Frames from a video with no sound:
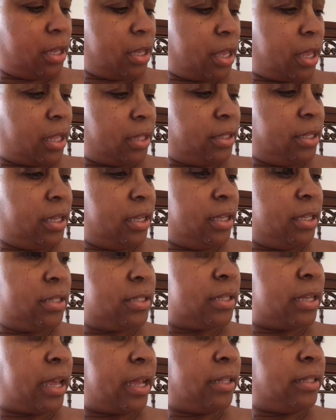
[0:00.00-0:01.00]
I think
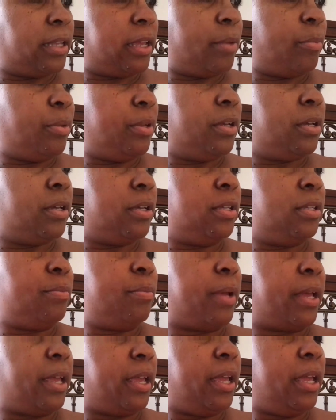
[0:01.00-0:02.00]
it's like that because
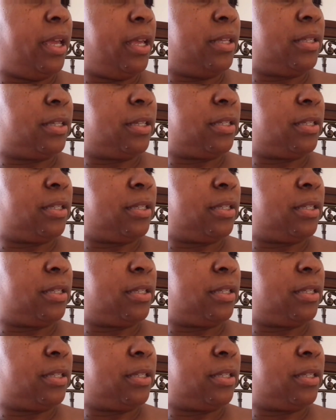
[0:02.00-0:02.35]
my hands